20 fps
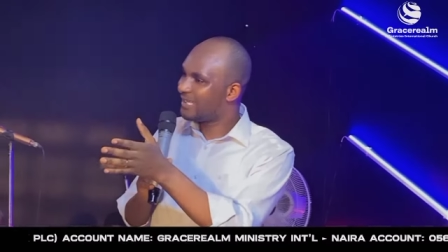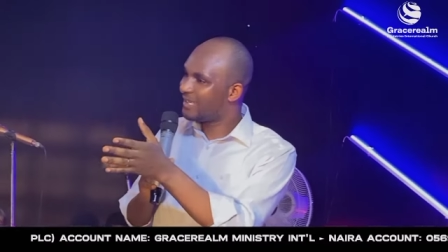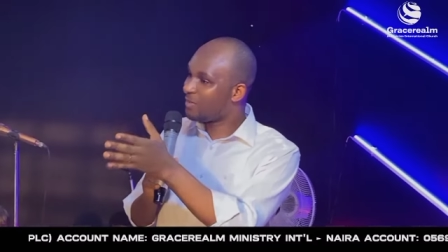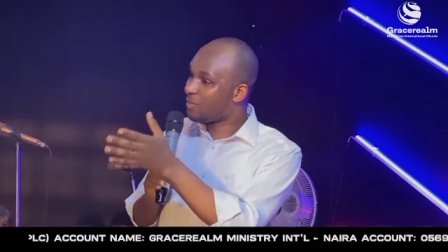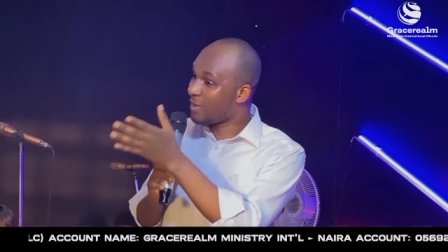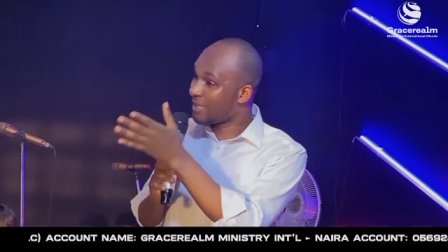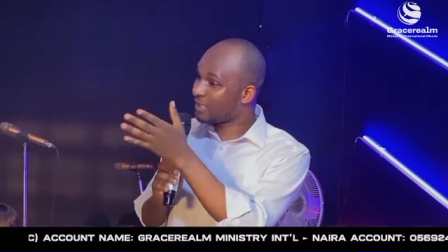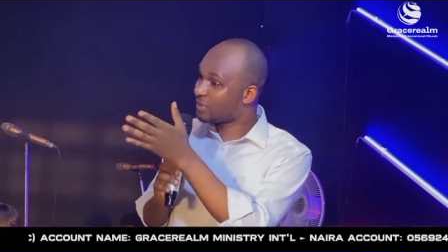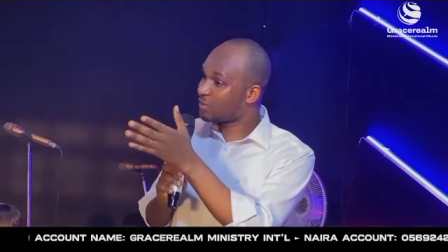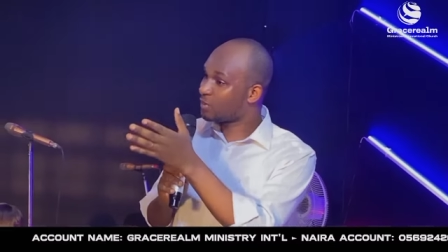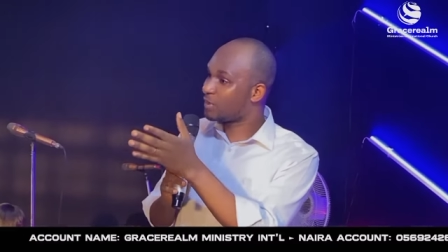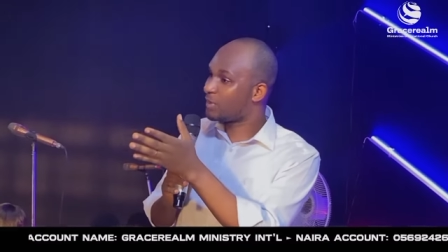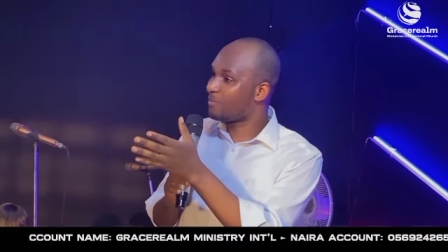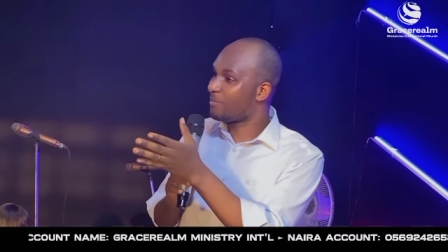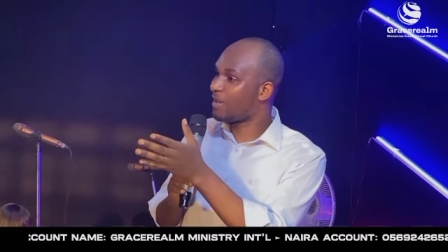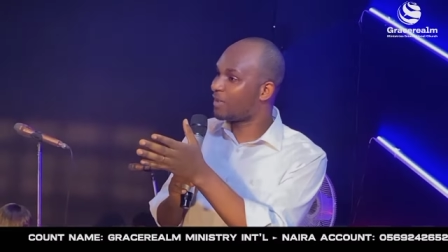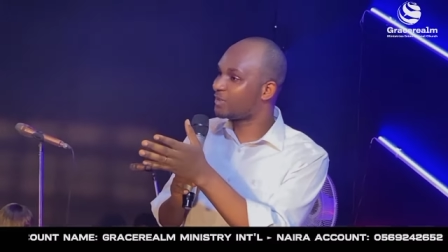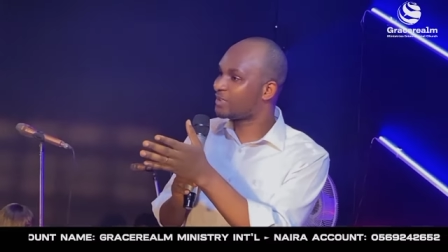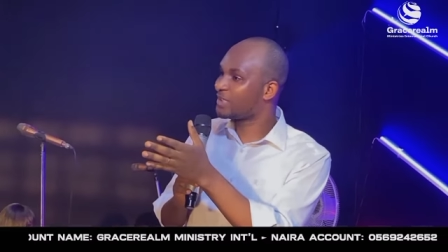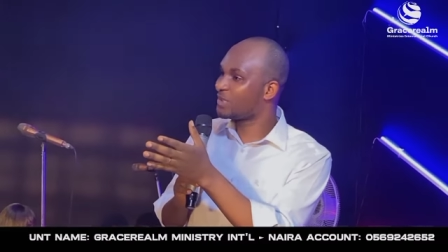went to the
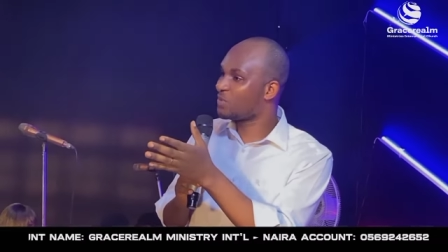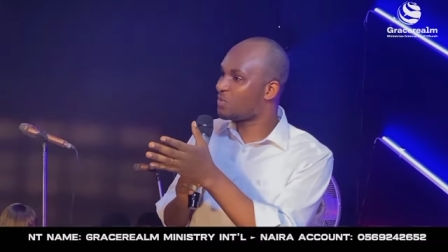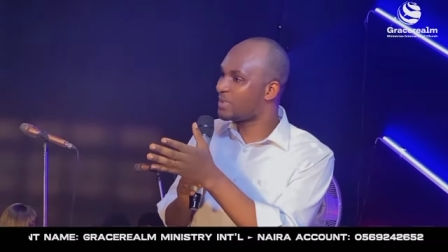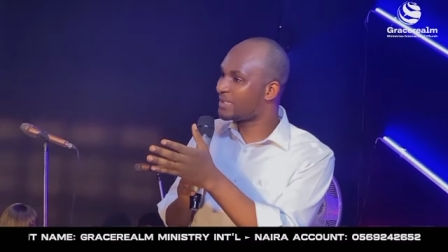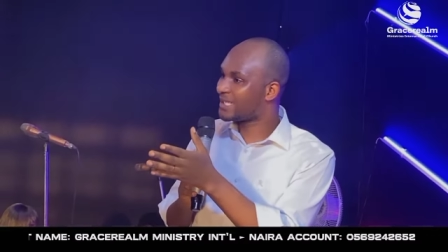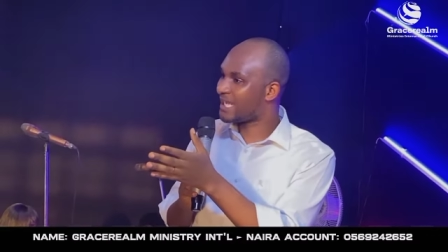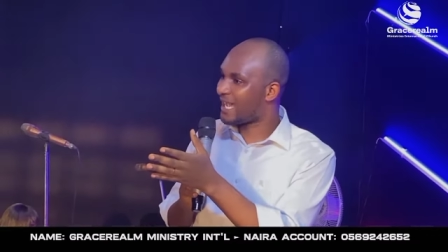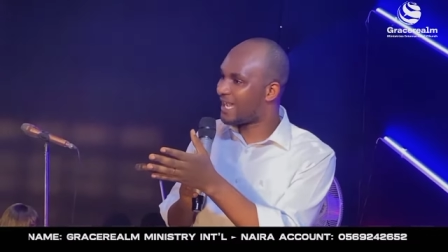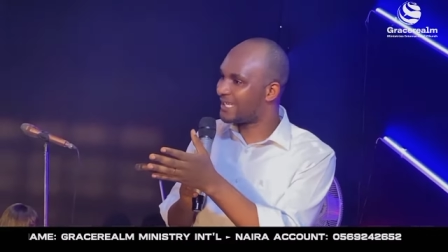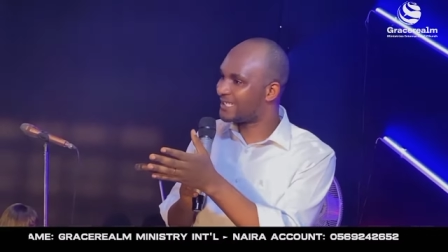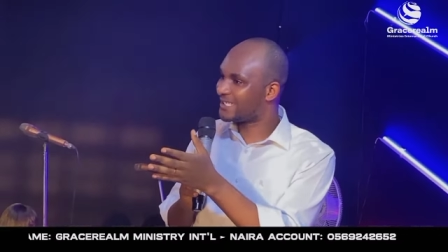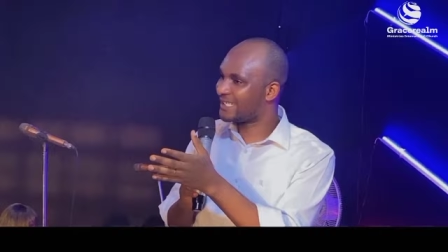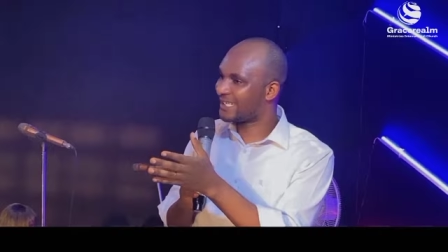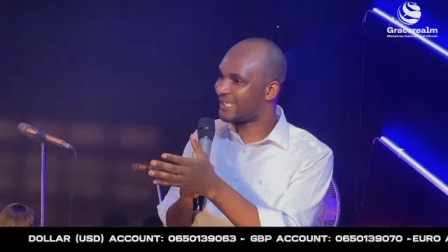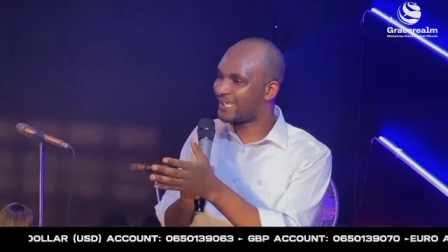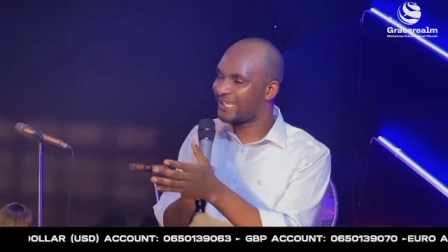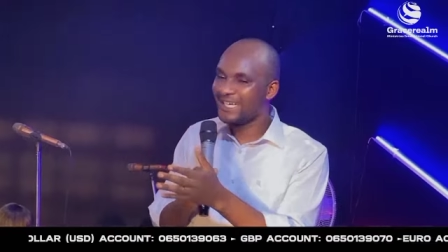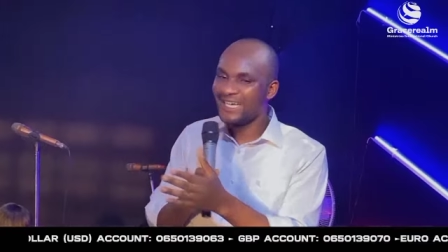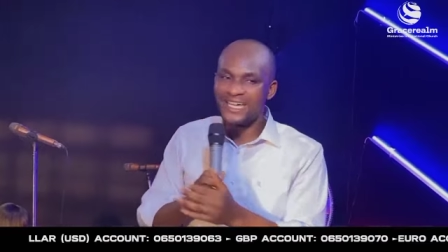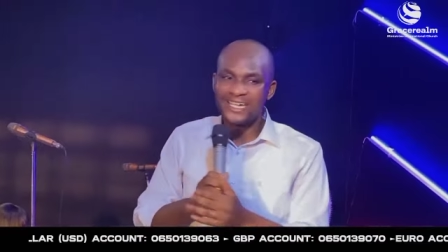mountain with
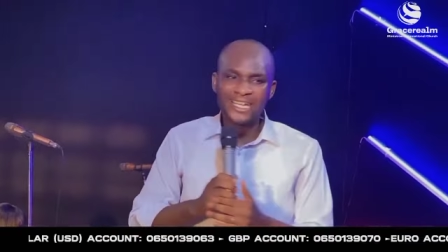Isaac.